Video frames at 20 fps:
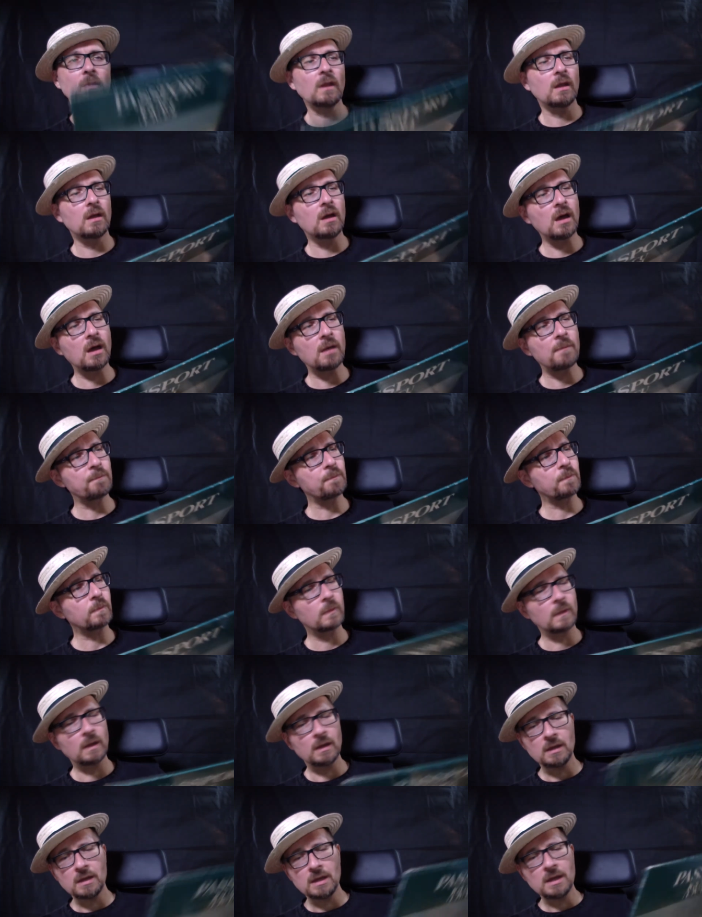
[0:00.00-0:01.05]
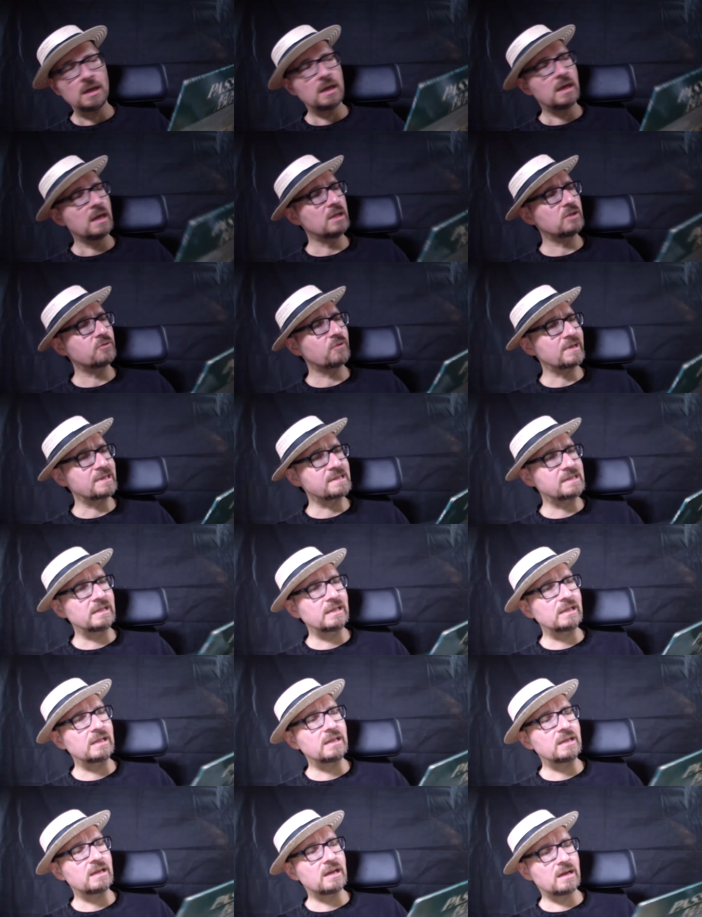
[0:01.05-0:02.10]
Um,
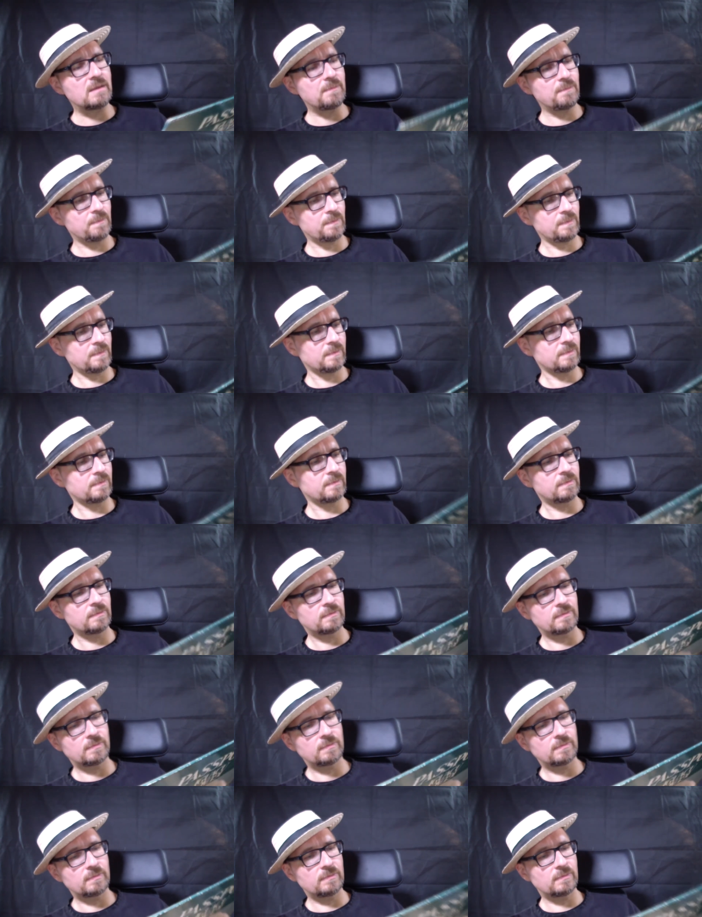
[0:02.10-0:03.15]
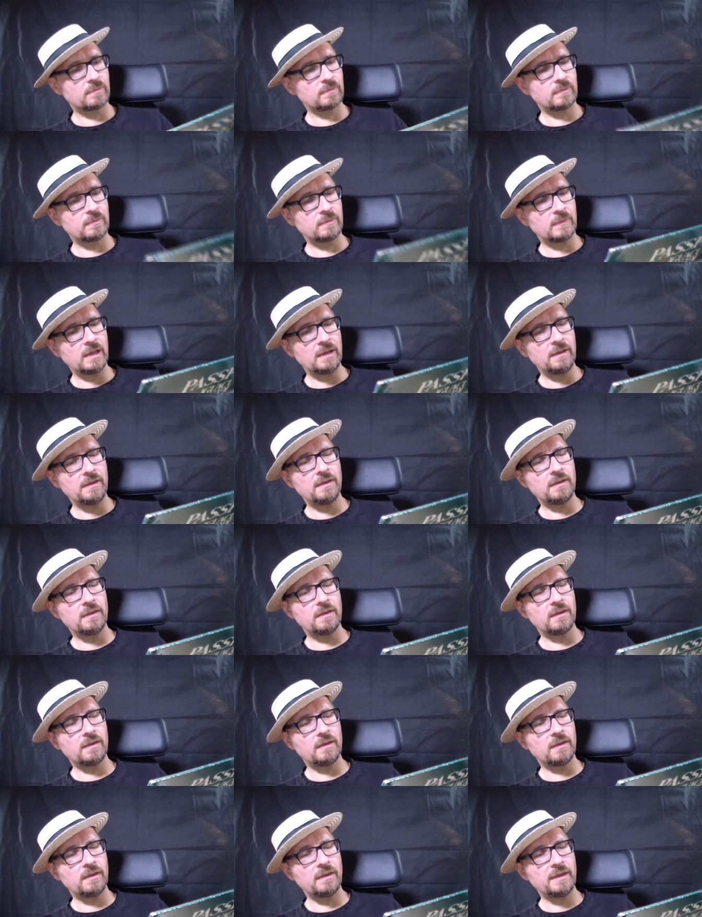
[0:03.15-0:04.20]
interestingly, um, and
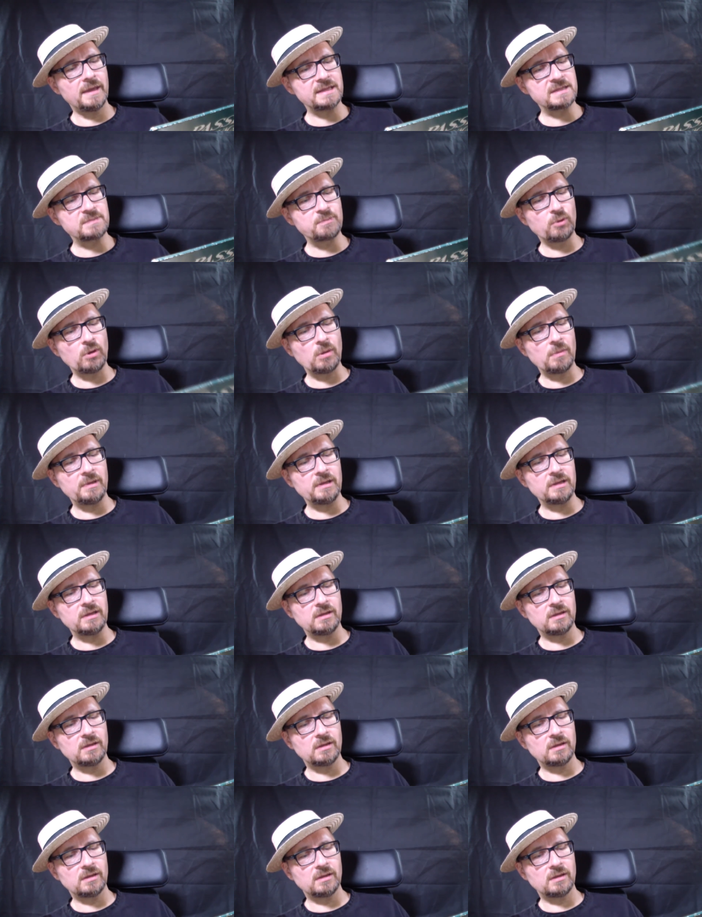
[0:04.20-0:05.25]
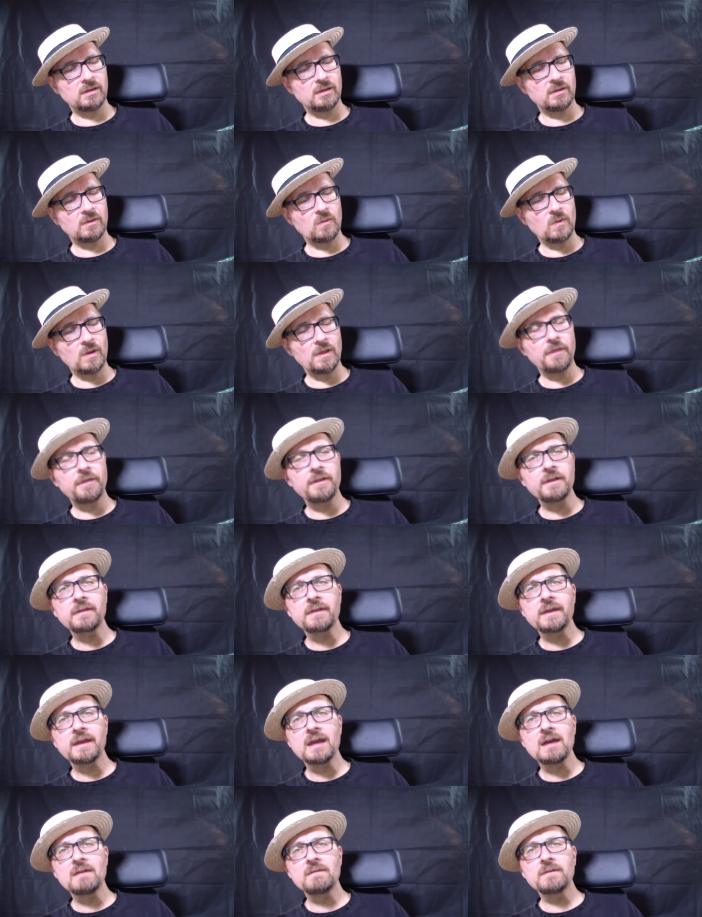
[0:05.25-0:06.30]
that's probably one thing
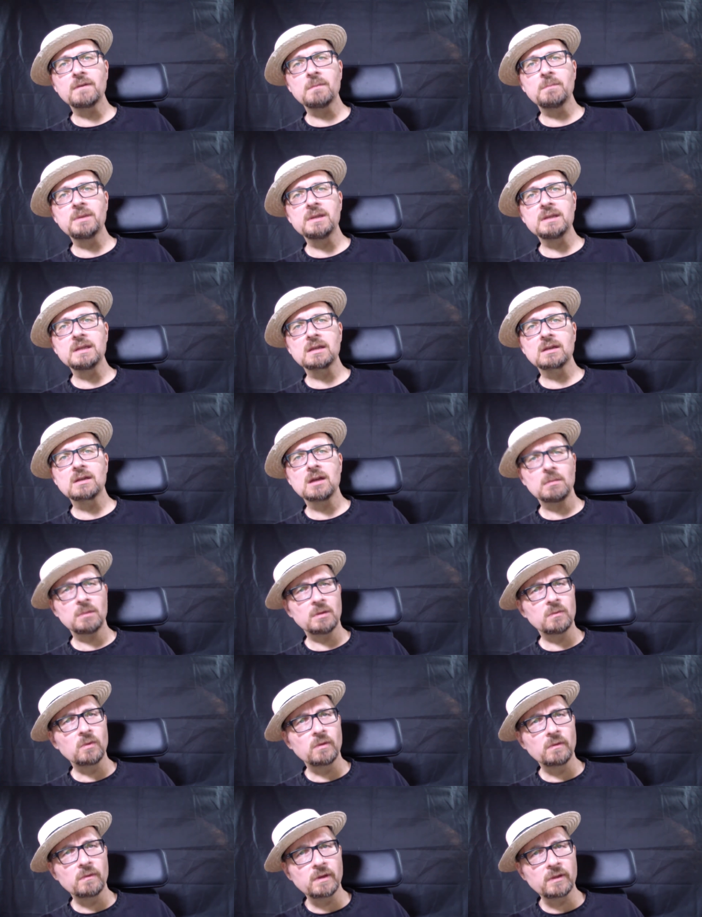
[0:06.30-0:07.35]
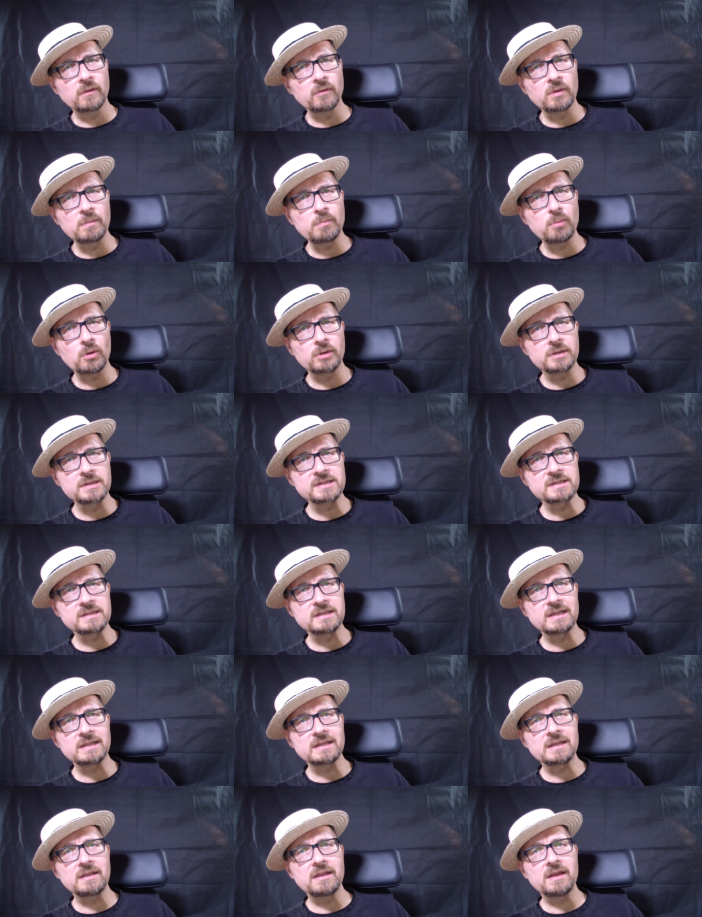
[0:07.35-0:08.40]
they have a bit in common with Weather Report is
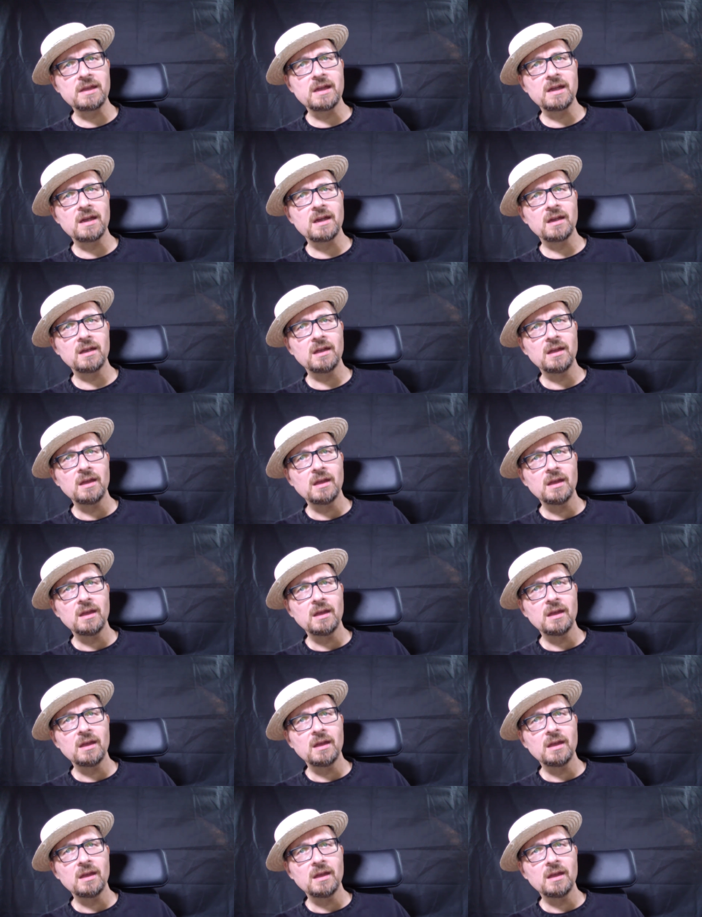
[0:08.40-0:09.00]
that their